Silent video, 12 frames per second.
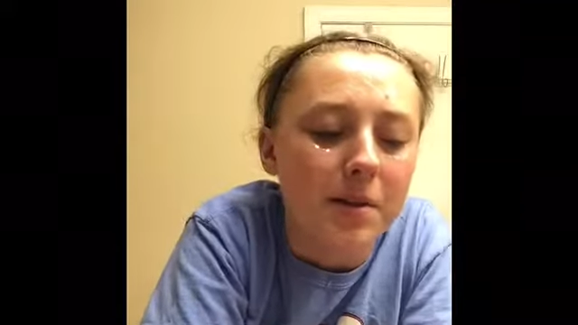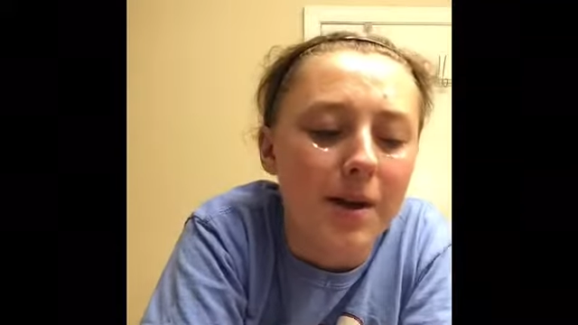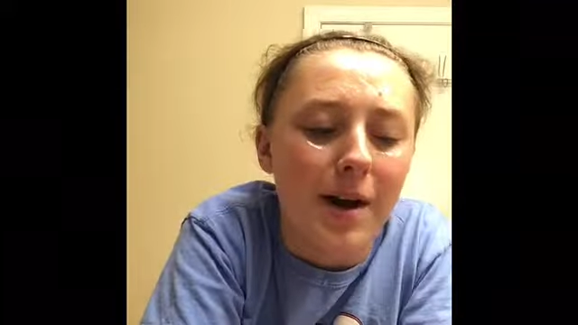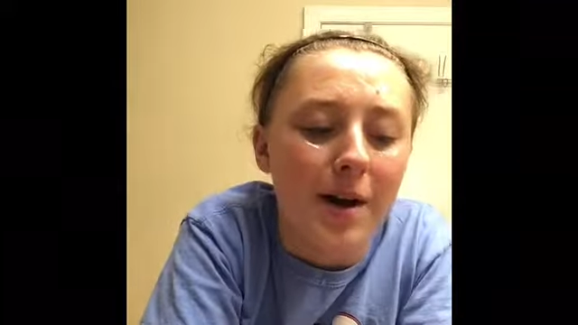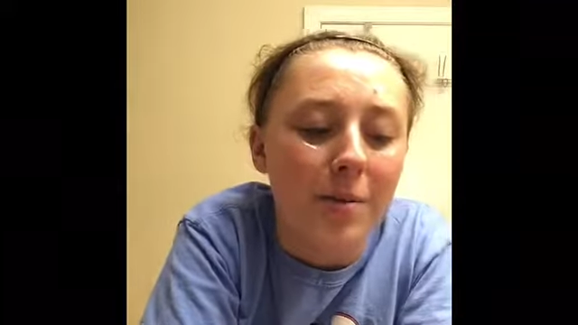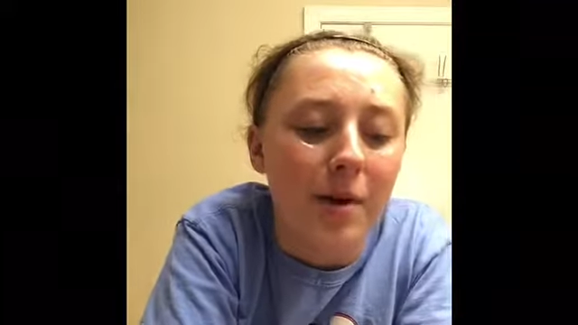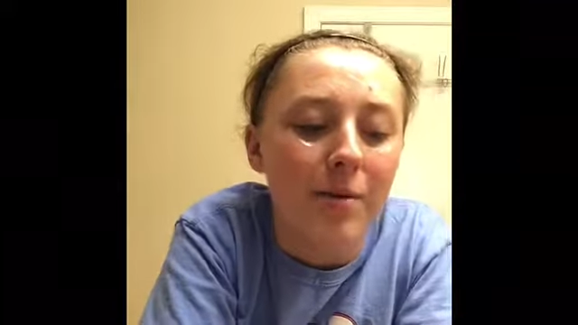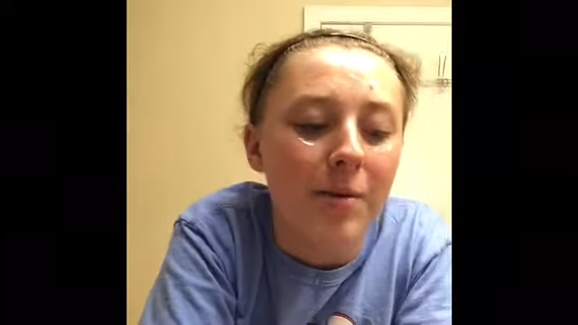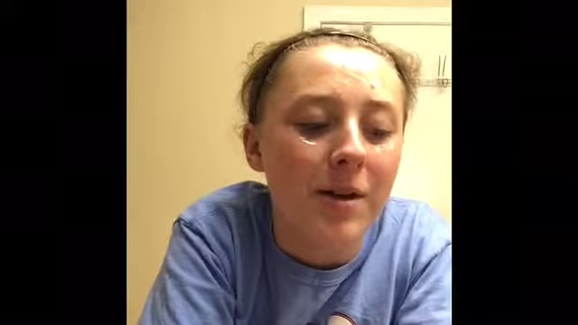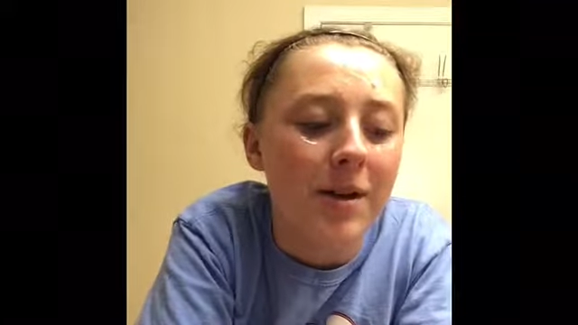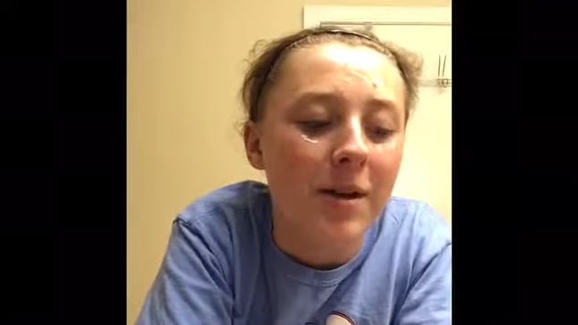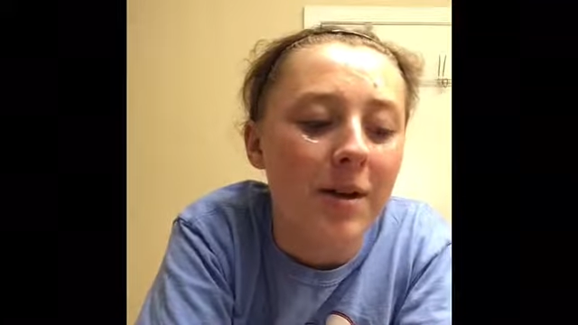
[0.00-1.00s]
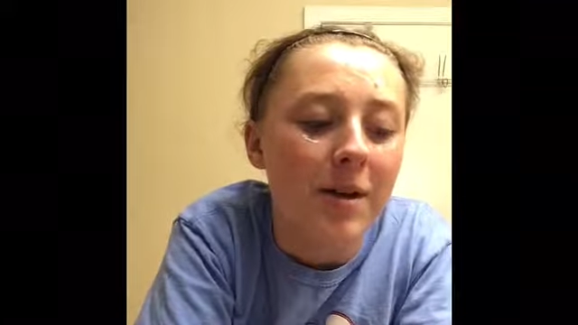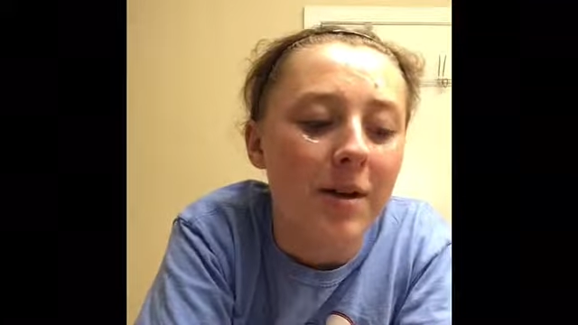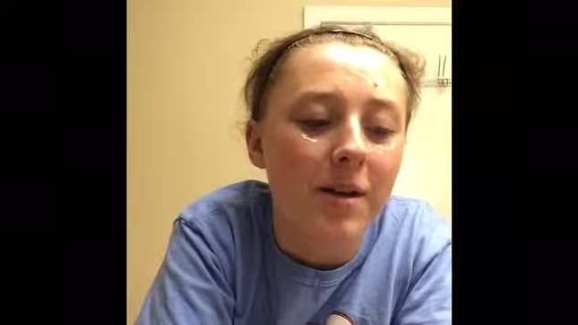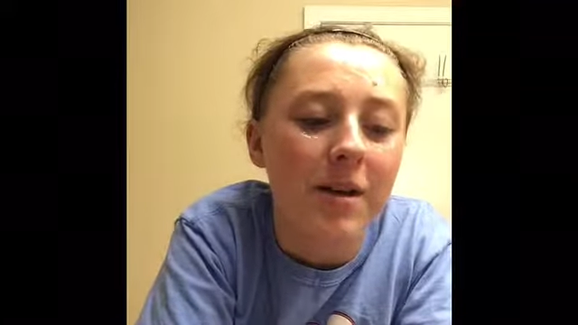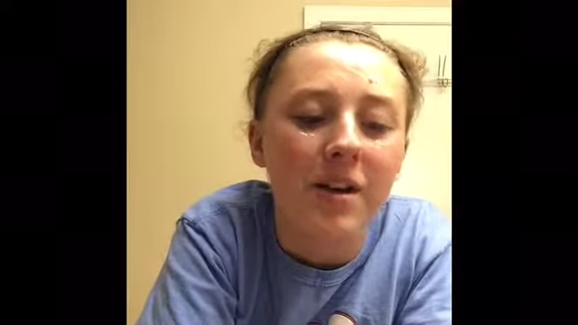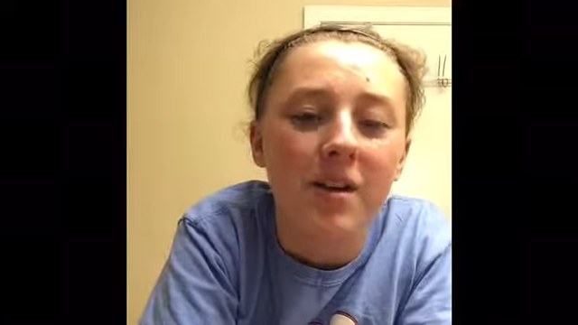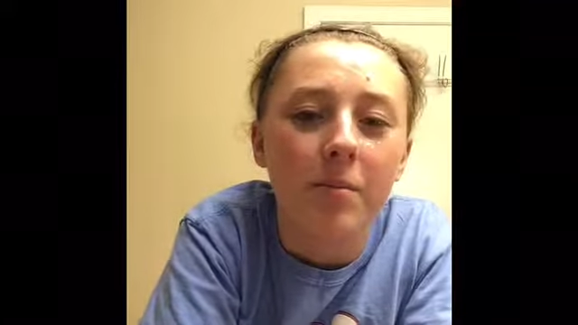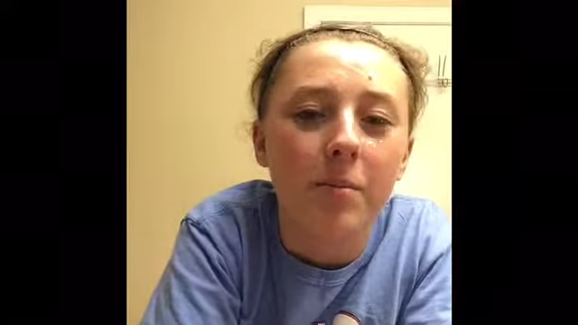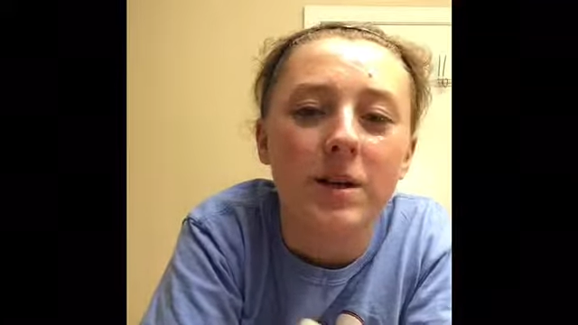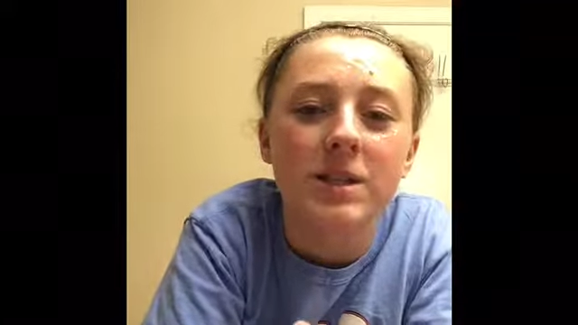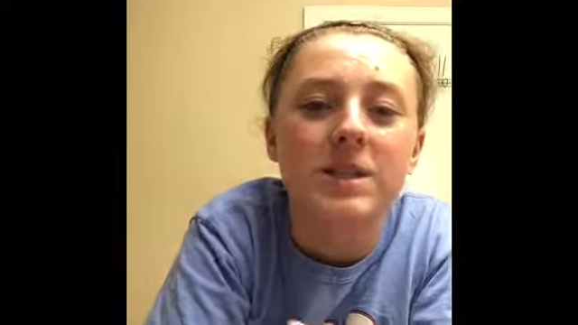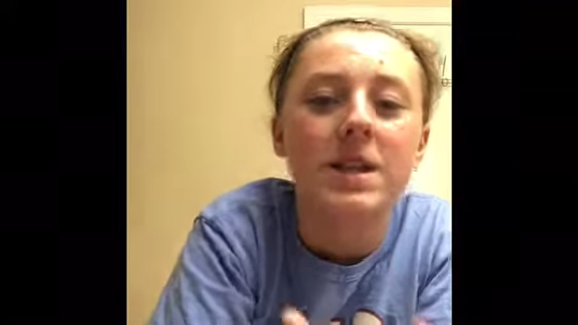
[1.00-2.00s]
not eyebrow,
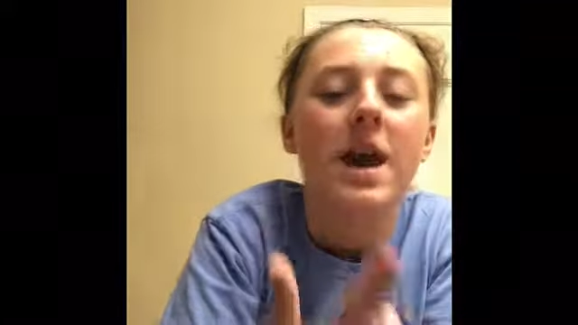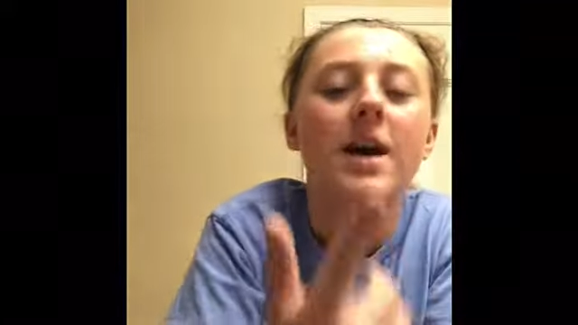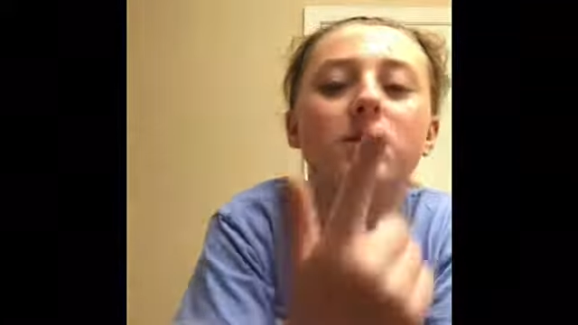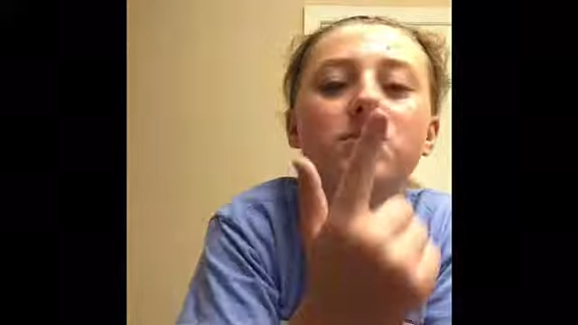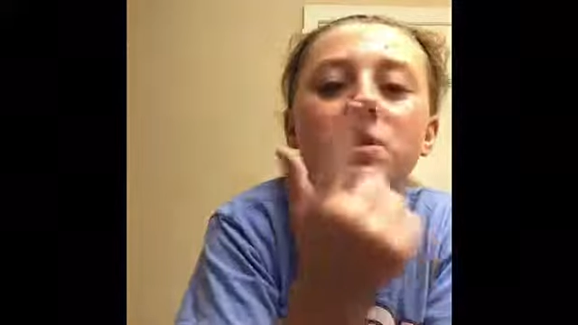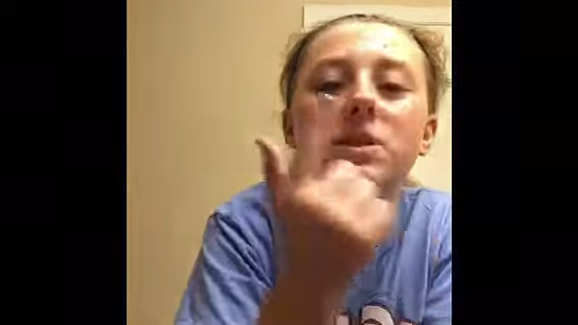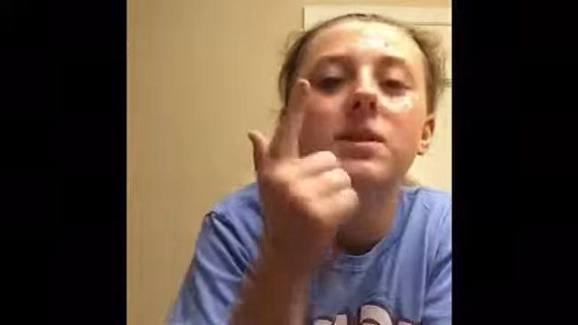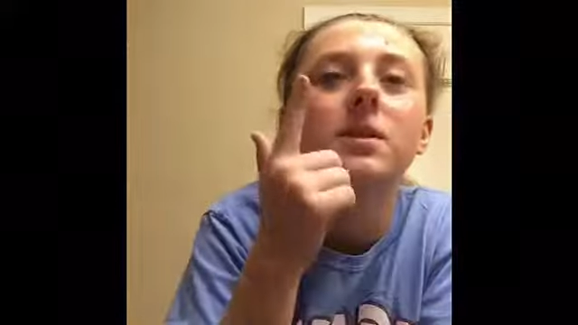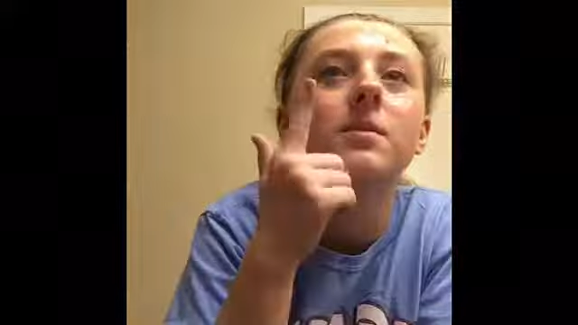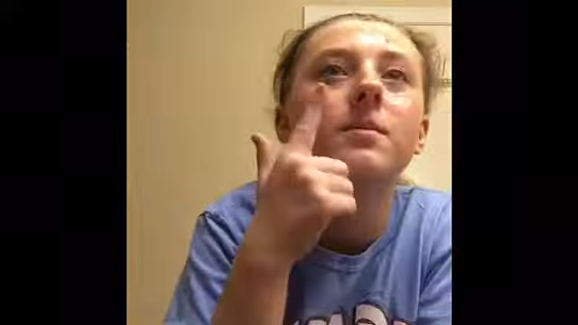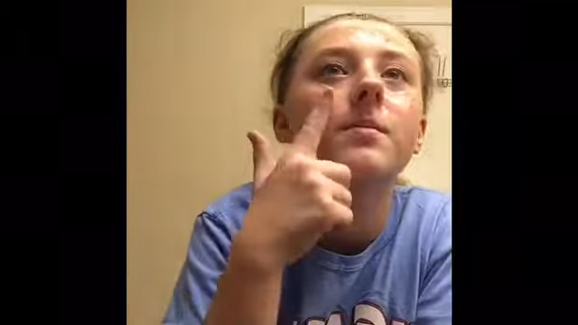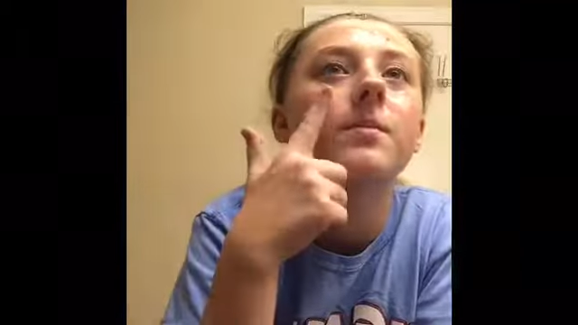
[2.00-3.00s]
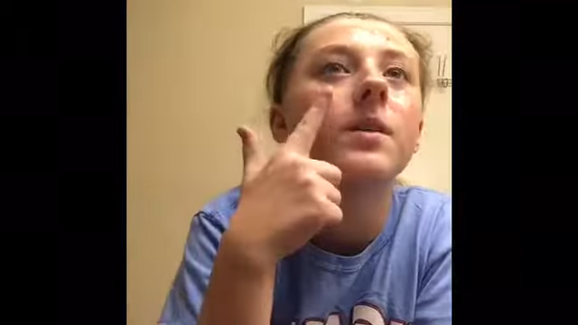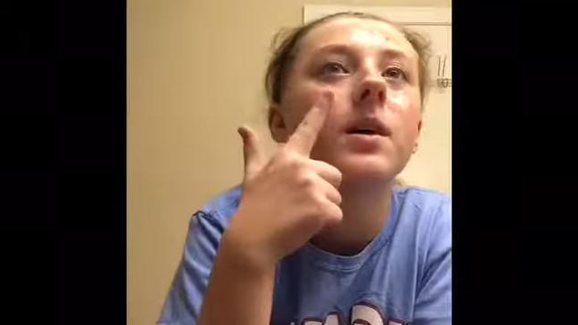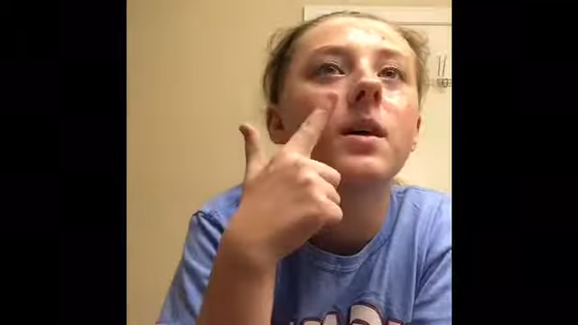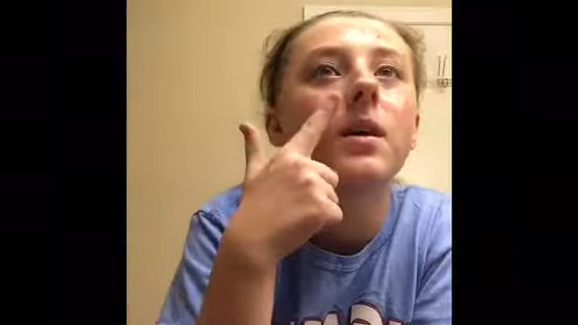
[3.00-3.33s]
mustache missing.